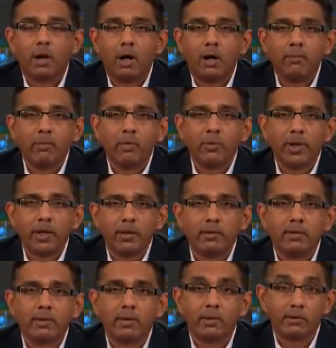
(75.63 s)
armed
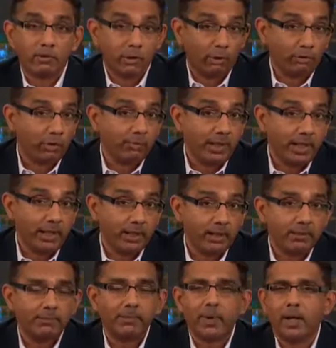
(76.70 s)
with social
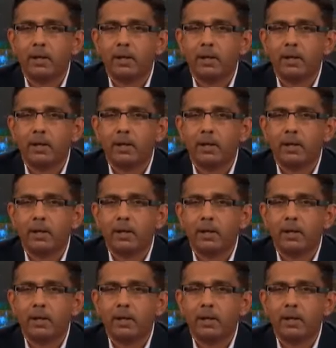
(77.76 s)
media